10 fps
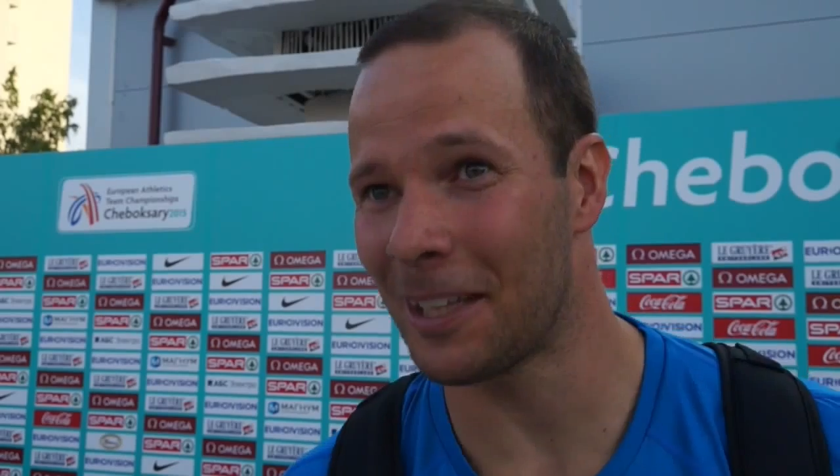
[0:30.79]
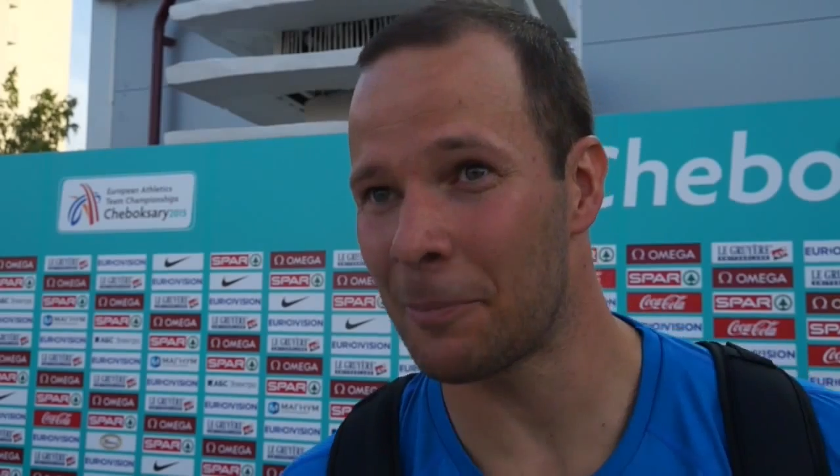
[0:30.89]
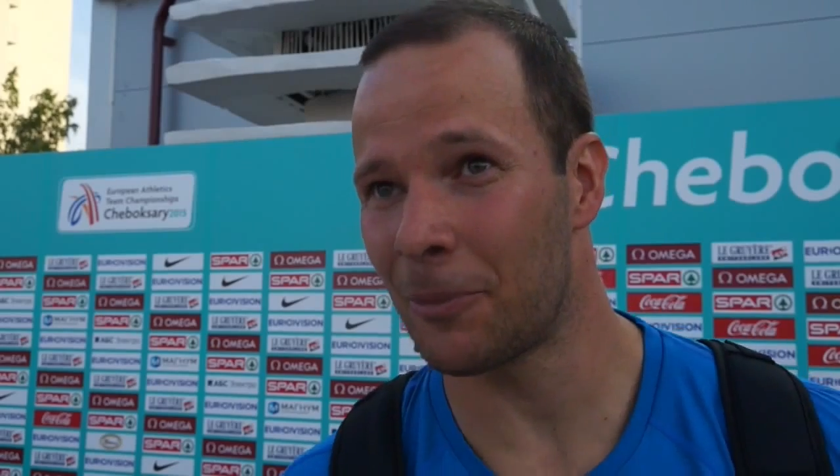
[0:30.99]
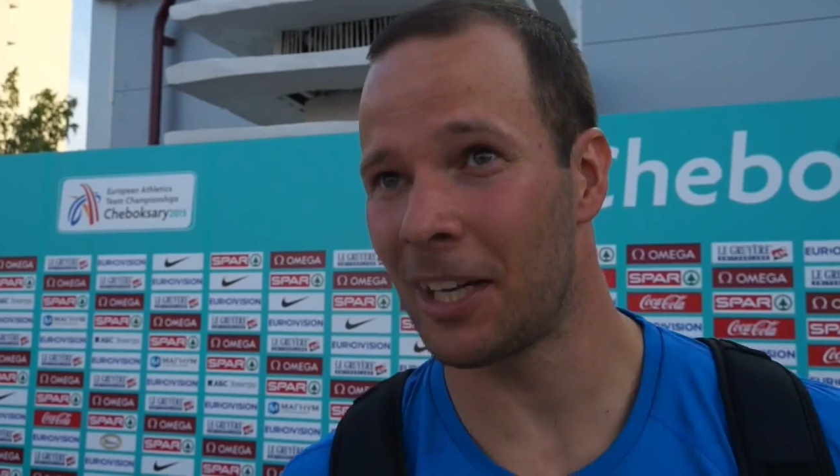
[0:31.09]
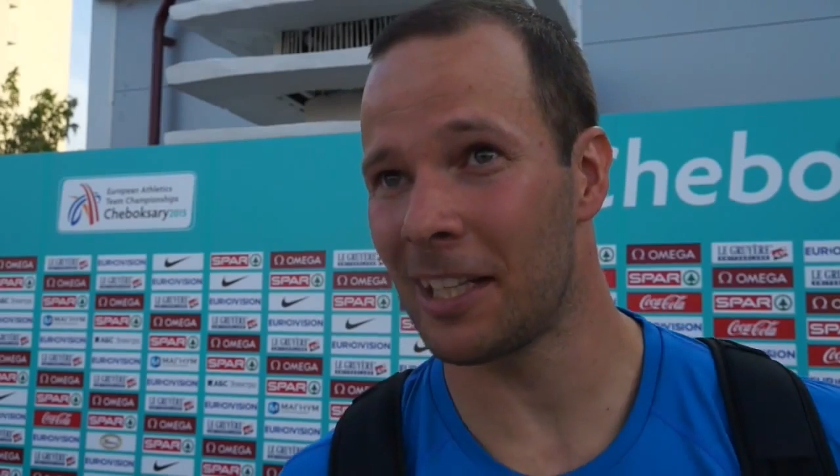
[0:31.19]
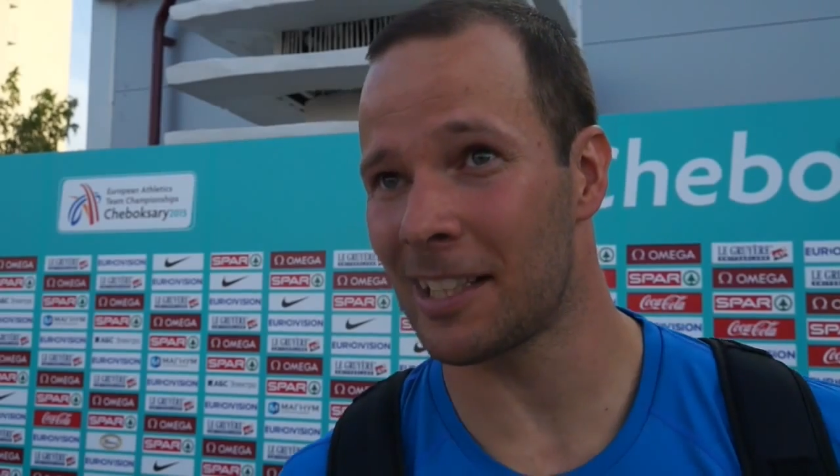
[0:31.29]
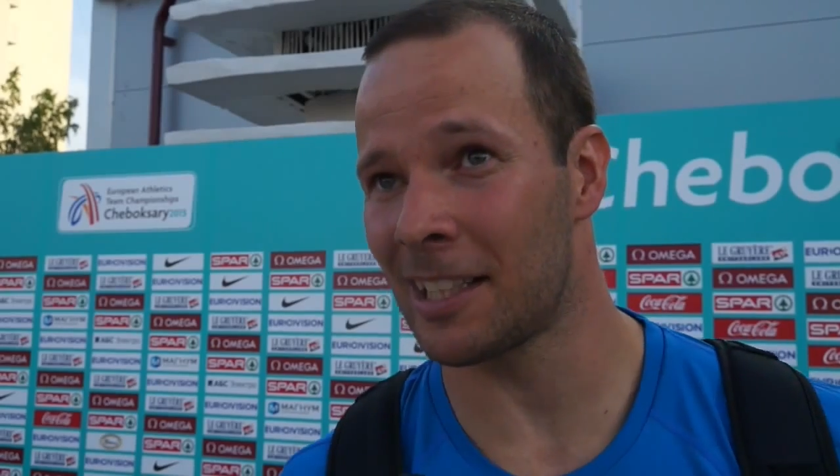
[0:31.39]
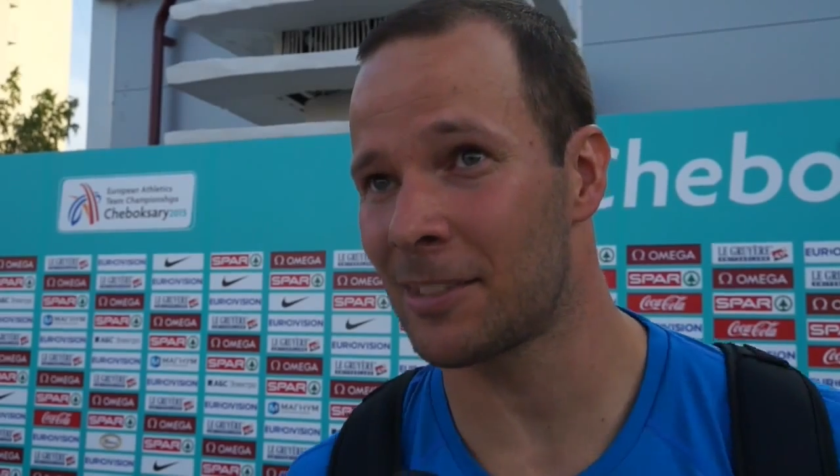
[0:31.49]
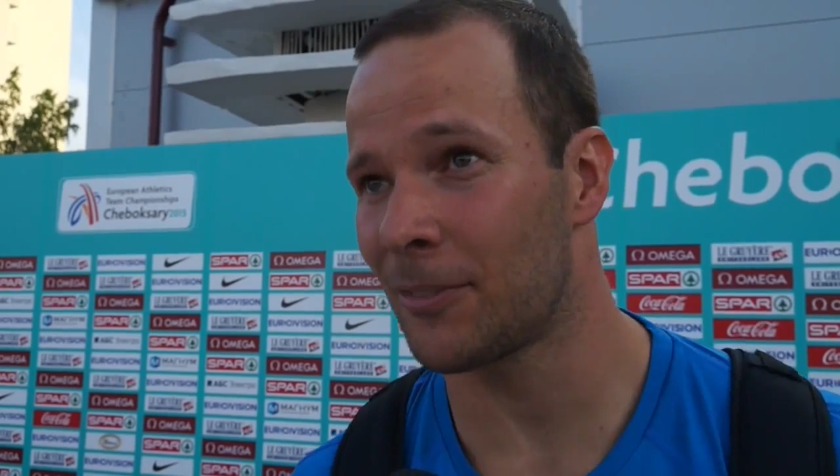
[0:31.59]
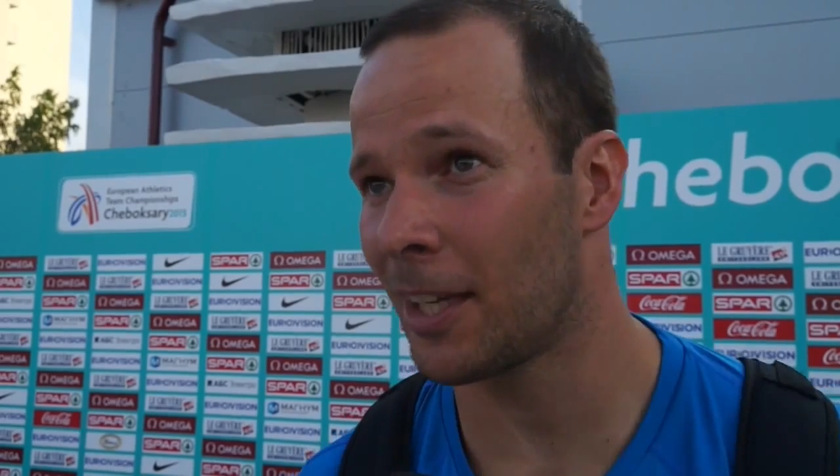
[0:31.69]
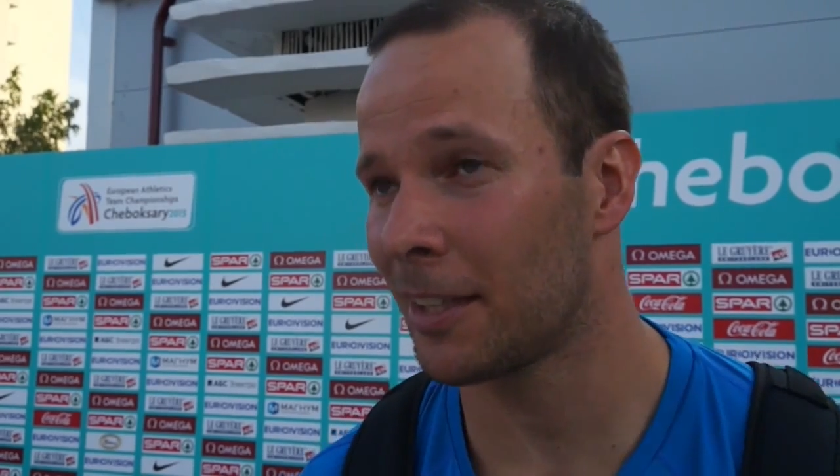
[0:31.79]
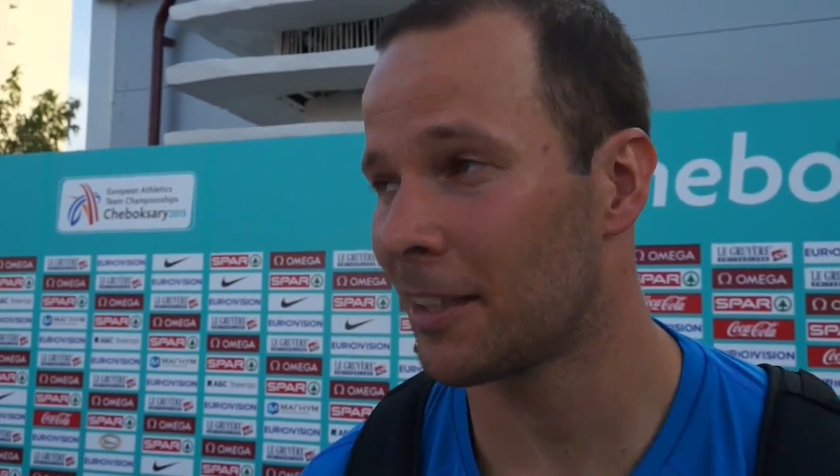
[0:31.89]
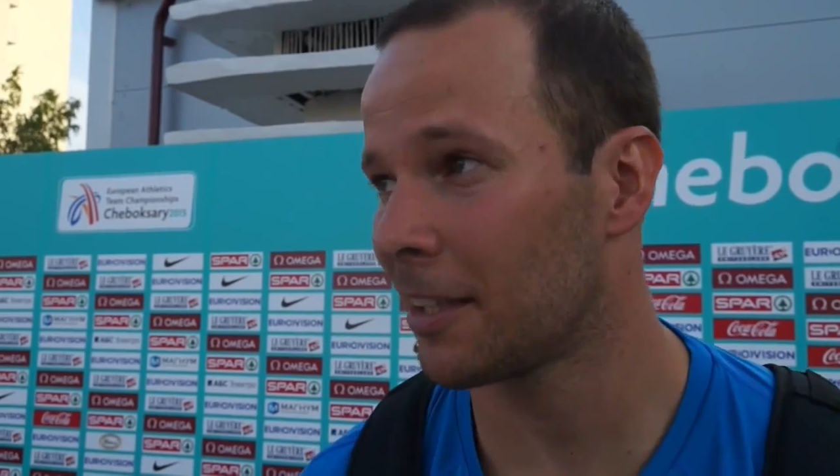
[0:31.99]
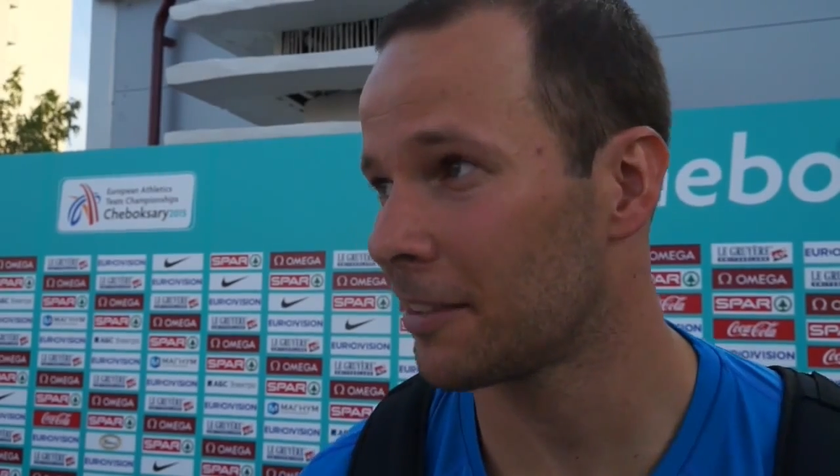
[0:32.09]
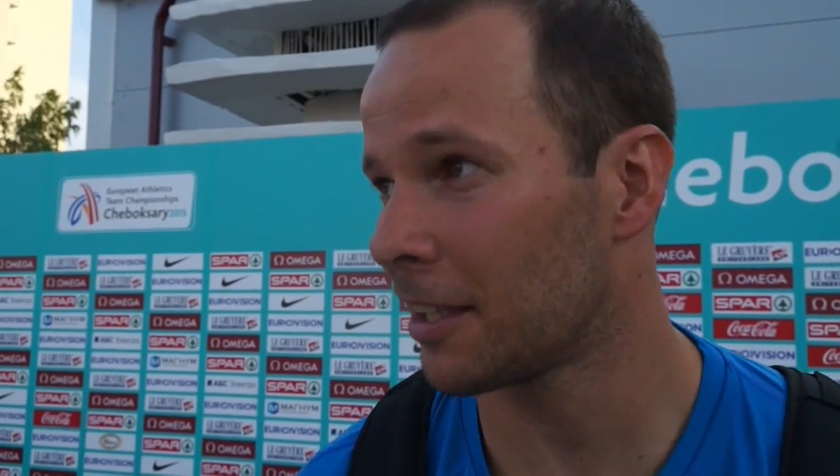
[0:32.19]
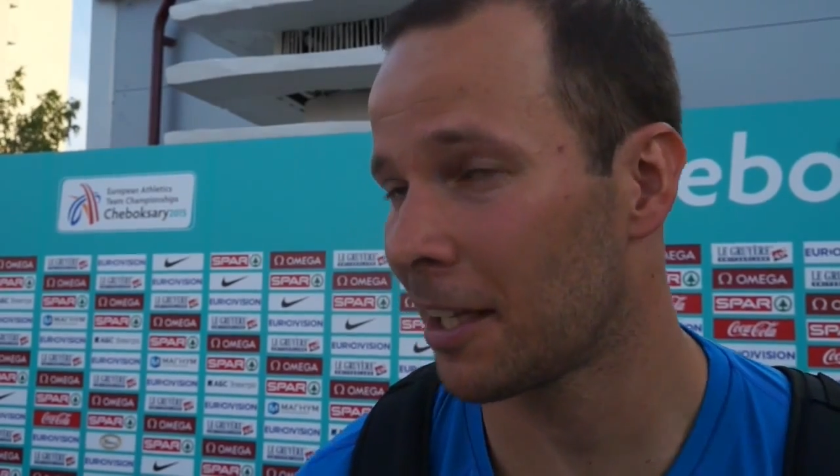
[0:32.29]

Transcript: I'm really satisfied that,